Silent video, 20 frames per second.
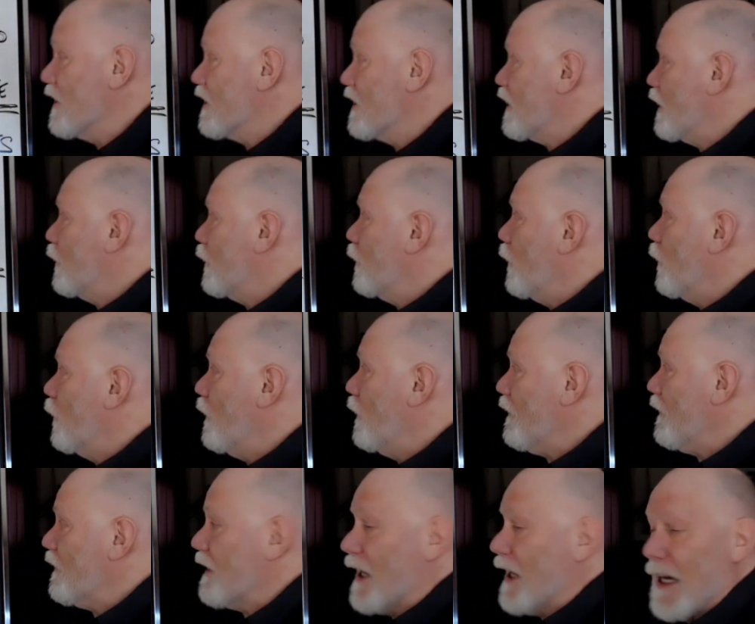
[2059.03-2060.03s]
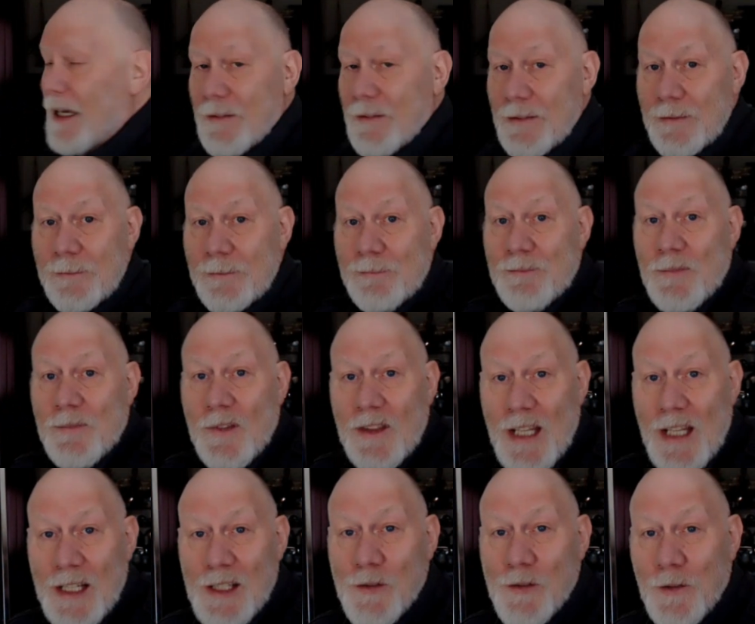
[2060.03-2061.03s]
So, with that,
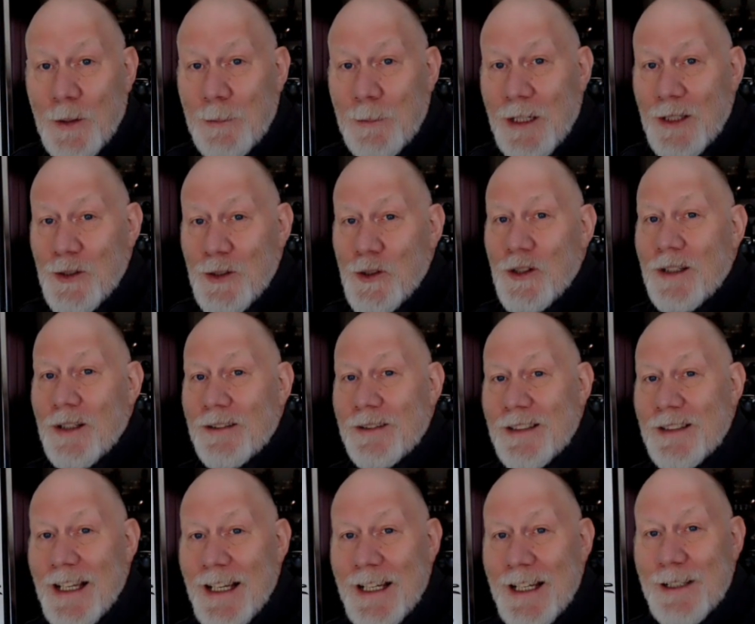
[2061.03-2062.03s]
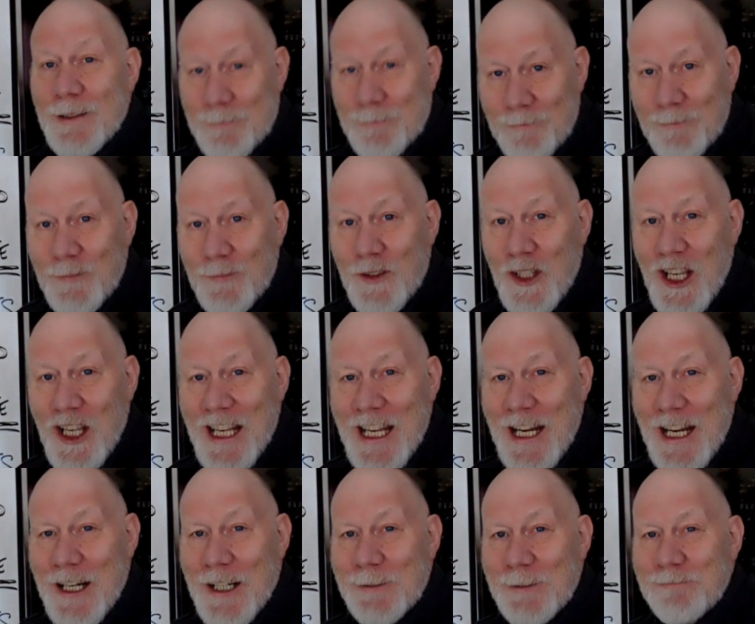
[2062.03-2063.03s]
thanks very much and uh, take
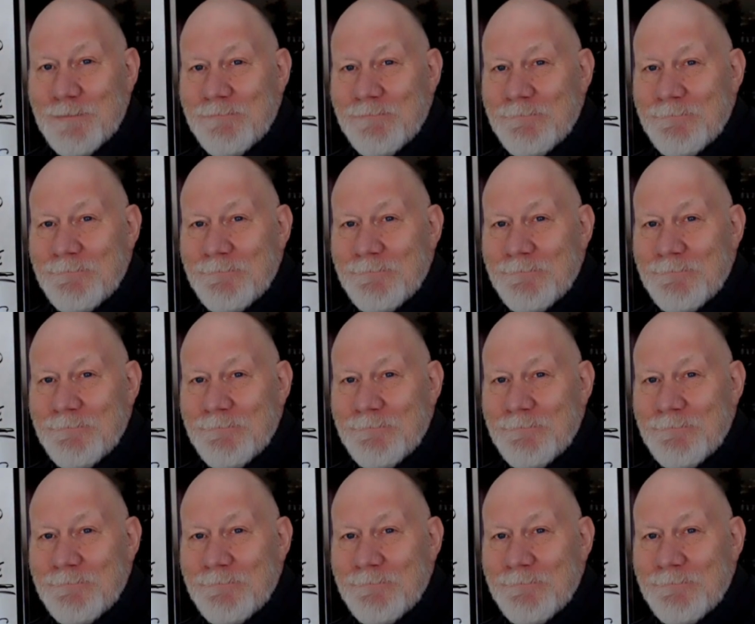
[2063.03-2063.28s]
care.